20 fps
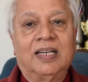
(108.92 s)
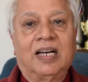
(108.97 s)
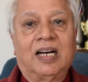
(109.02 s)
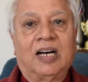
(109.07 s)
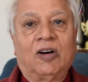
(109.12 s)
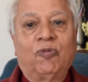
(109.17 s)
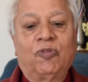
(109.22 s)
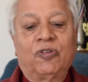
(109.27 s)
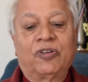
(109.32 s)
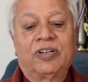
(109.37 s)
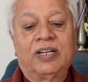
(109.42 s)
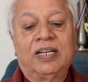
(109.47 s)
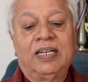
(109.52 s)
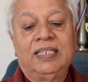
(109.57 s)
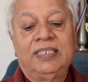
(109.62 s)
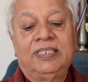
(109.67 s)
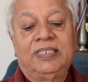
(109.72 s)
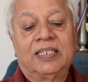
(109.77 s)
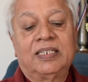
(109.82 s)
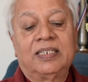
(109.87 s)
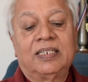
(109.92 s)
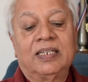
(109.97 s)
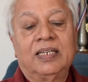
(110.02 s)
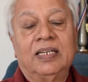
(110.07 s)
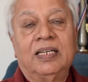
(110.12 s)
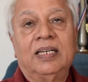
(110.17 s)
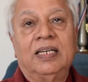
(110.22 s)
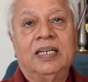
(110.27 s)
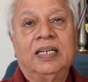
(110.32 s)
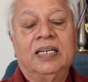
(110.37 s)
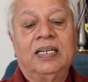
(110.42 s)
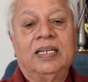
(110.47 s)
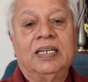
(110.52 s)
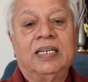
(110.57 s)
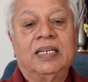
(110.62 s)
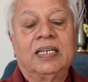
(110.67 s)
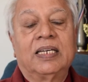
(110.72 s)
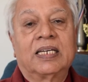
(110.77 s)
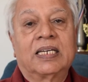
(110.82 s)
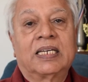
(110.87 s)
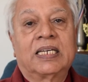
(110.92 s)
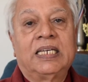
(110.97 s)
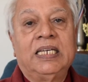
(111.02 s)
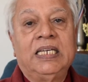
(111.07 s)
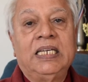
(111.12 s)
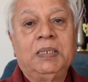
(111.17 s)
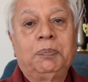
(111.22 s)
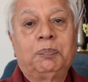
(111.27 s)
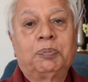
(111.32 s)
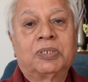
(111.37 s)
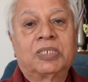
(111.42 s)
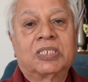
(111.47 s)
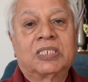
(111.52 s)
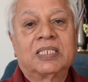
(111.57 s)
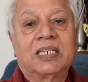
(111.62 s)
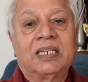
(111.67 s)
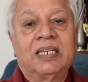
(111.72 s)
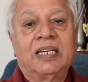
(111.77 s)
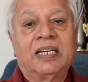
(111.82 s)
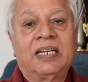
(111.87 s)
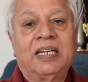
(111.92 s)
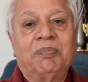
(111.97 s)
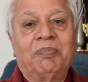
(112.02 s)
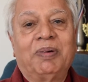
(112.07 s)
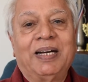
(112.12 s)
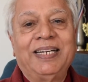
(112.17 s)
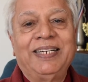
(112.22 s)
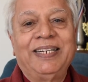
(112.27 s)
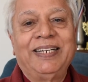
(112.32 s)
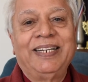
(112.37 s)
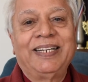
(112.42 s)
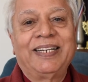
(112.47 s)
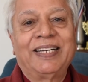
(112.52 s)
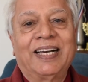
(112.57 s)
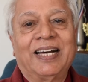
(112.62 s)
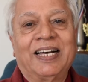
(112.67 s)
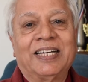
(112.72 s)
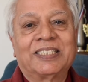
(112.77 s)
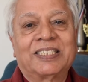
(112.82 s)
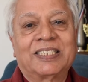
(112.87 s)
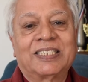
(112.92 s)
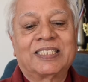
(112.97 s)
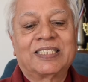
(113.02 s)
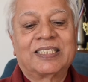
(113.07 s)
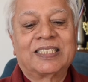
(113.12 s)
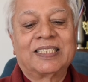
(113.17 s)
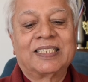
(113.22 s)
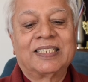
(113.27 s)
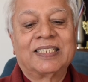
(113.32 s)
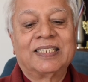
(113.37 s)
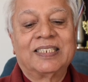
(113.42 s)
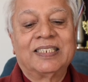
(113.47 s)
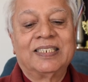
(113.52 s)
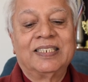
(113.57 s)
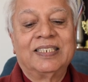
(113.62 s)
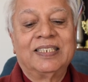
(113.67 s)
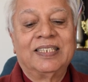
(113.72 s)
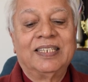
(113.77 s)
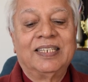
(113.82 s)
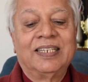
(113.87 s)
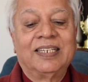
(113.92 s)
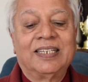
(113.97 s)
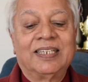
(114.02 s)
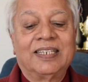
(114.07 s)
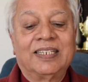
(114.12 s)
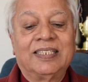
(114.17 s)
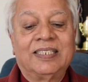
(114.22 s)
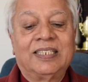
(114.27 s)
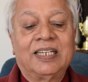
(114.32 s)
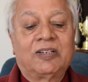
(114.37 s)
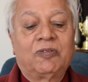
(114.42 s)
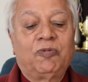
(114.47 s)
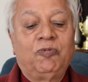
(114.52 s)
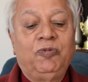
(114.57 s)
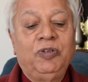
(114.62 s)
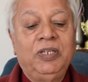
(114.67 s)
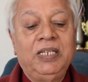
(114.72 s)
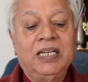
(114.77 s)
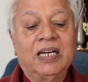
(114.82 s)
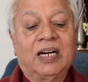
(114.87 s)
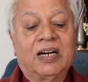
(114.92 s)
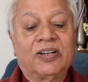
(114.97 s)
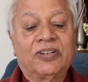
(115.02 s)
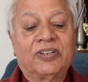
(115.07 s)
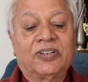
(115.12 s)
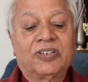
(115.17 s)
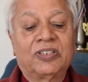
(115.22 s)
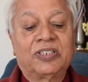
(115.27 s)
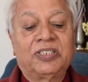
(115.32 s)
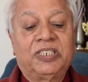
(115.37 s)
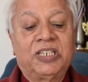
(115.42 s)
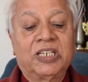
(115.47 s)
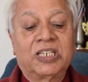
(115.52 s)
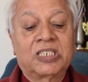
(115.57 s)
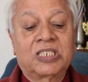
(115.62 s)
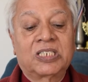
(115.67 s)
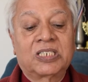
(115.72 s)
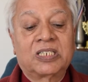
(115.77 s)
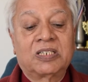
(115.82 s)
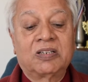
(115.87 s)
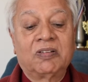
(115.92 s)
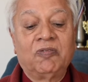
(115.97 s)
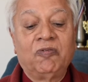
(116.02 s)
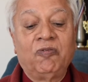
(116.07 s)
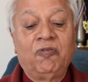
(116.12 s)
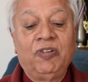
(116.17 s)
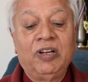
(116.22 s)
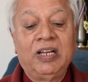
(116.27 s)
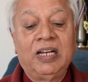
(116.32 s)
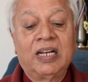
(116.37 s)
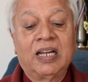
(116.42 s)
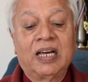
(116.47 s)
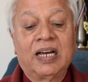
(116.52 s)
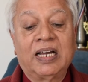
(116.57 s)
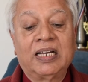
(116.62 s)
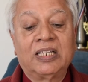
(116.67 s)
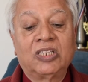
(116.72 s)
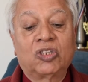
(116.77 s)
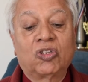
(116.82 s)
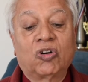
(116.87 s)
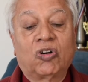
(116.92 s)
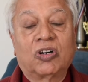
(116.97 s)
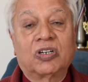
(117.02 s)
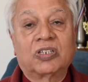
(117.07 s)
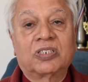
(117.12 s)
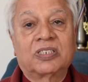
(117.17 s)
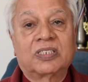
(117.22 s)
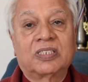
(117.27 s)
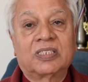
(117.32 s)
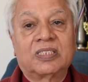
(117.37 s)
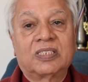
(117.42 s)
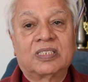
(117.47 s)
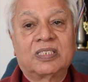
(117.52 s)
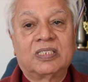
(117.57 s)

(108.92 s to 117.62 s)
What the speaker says: Our religion keeps reminding us that we are not just will and thoughts.